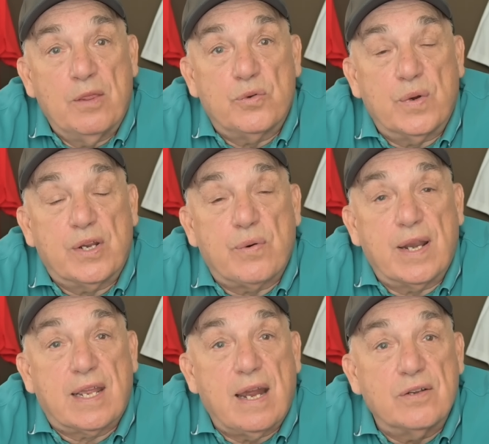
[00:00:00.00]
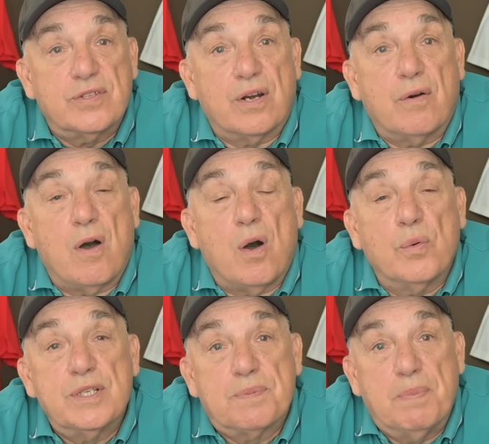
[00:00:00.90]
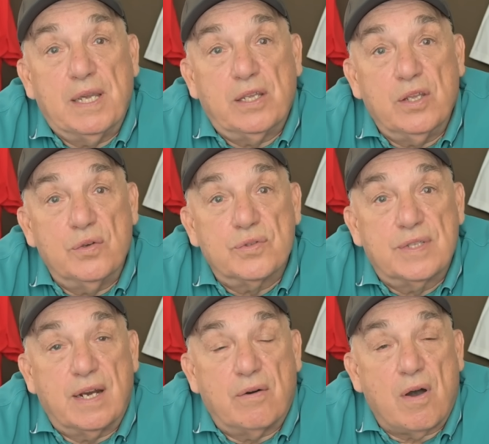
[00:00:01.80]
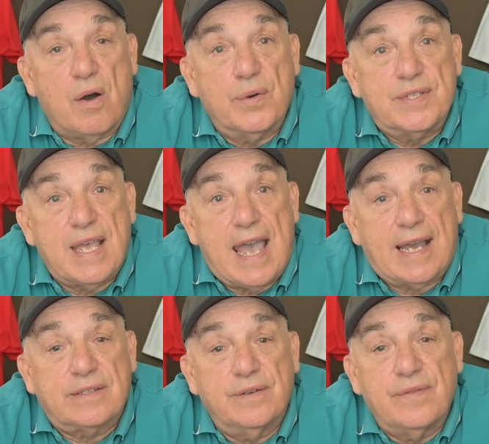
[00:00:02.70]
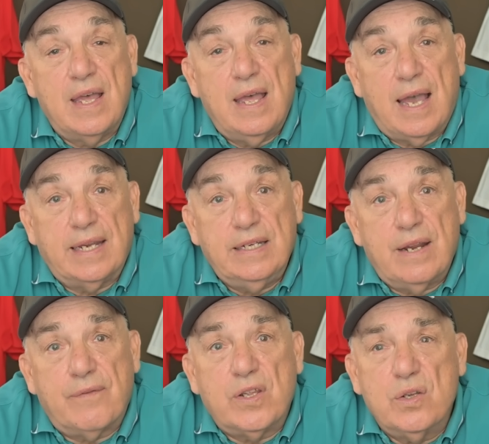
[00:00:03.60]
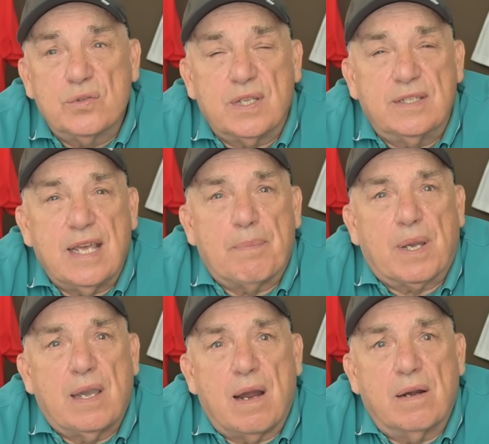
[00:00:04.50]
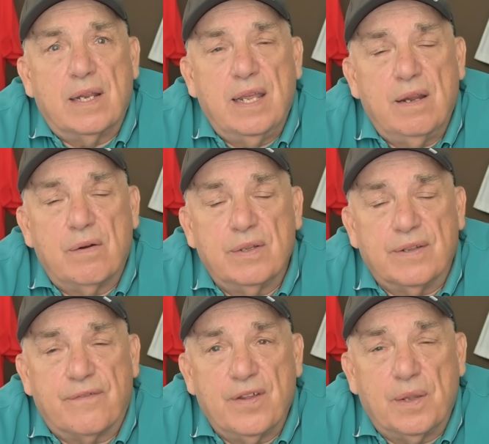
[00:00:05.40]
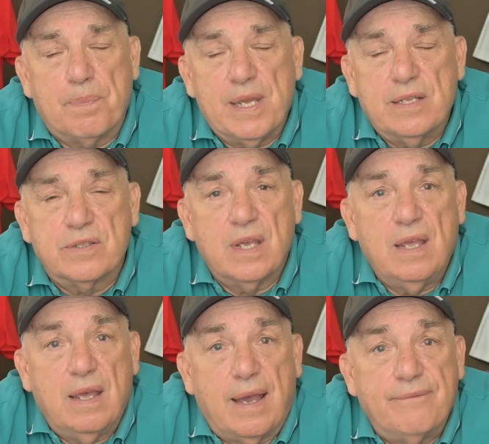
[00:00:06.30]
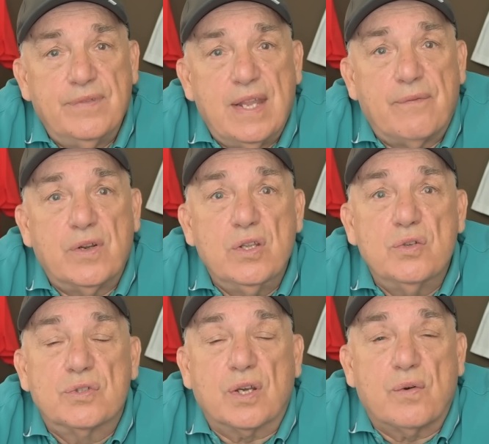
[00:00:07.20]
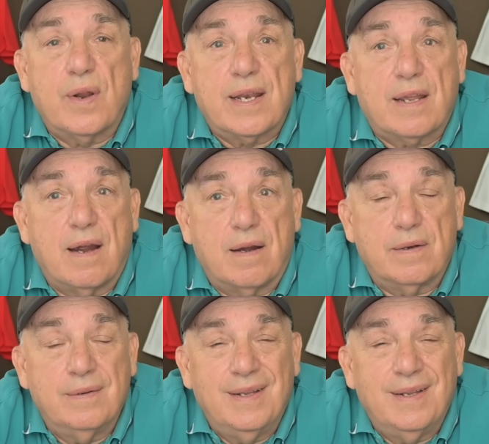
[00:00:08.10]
3 credit cards that are always being used, that are always active. I never use a debit card here in the Philippines. I've never used a credit card